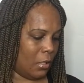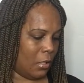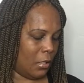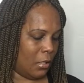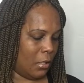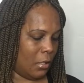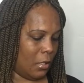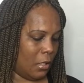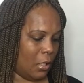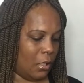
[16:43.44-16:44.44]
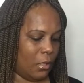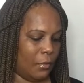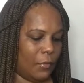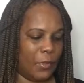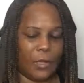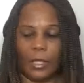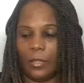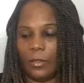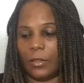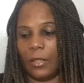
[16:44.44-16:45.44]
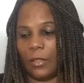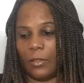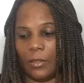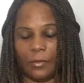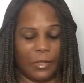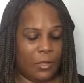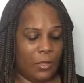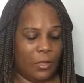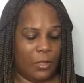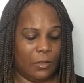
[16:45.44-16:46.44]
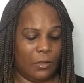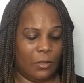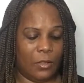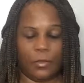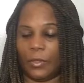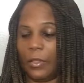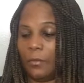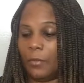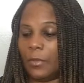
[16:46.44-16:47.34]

i could for now because I don't have anything else to go in.